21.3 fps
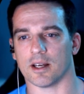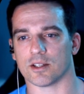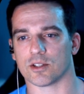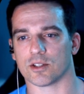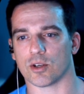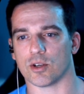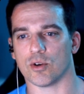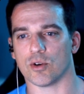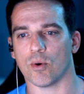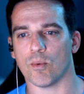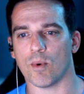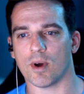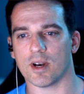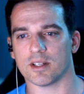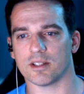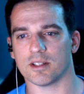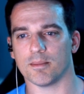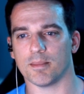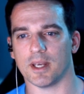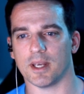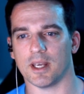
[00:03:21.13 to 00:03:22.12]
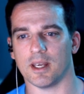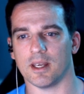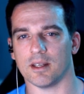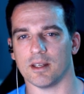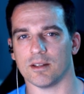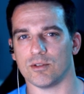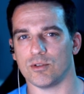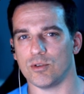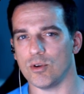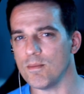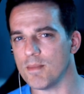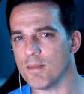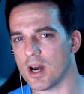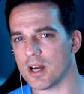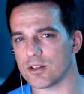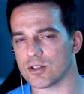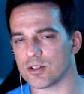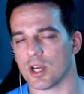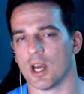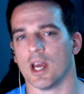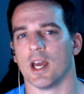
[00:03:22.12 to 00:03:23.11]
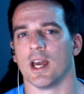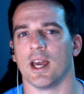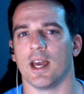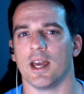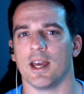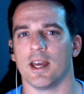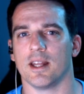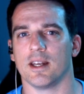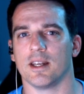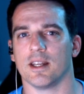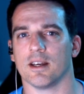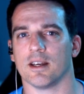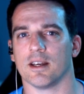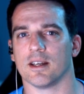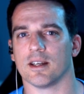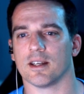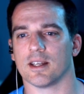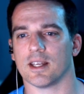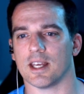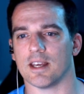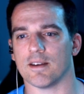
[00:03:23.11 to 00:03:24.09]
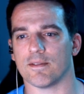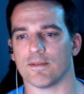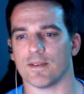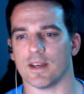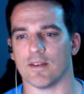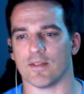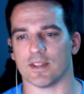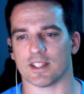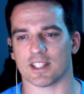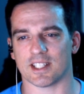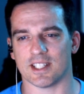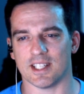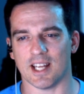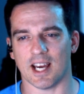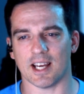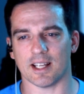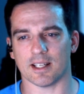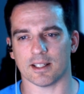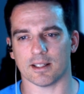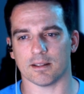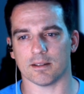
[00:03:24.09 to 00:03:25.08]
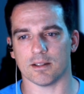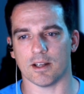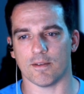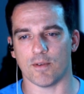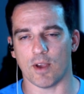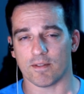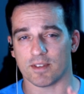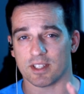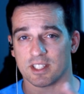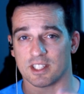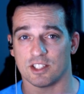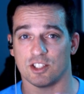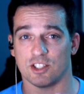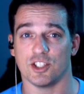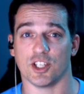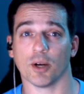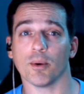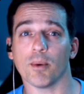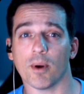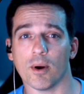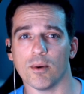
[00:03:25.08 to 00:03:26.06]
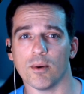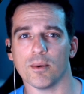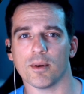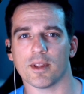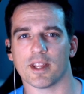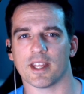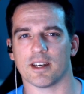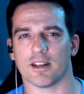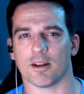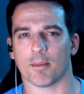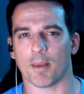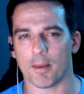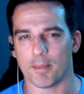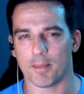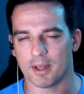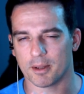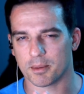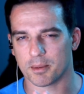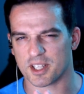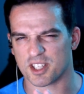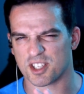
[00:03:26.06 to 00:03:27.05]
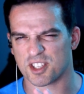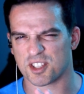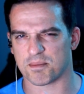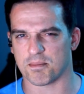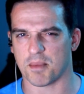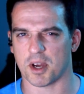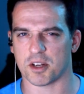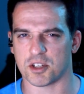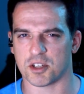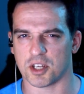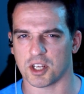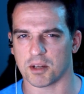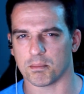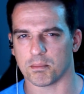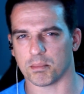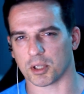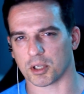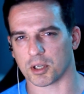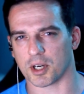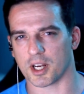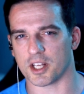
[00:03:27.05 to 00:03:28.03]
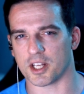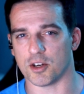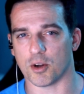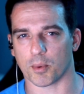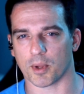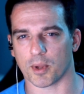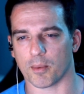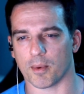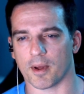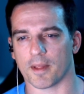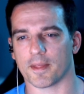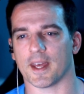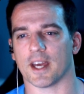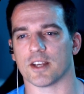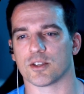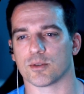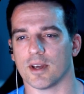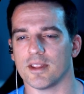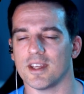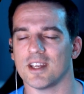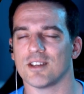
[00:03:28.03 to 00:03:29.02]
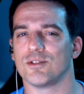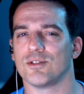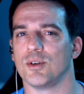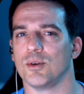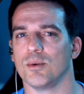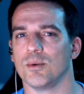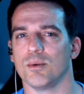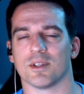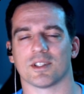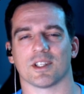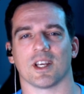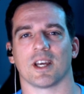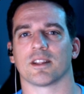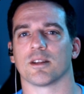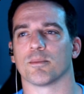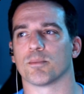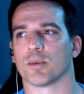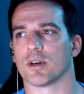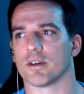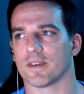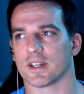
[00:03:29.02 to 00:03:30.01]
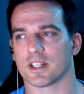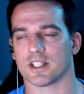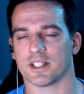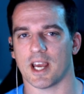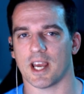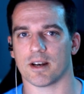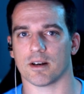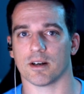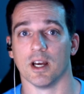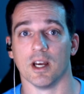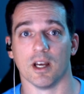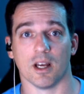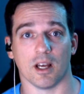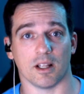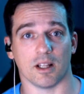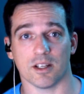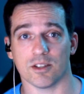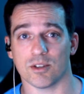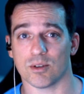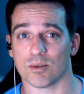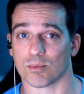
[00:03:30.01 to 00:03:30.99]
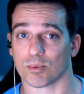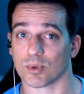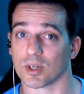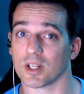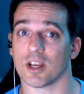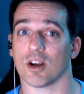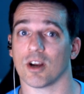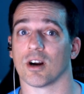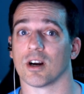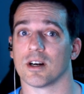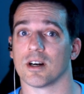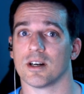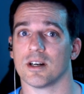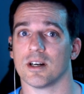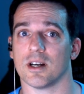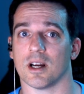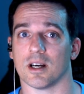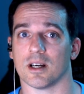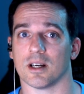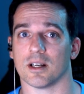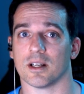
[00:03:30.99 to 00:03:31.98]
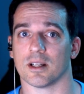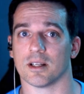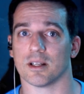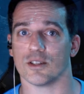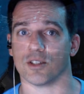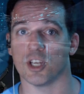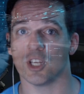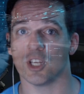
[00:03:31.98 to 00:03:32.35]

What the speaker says: So you don't want it to be too much, and if you have it 0, then there might be a little bit of smudging and blurring, and you don't really want that. So I think 2 is like the perfect standard. Unless you're really hurting on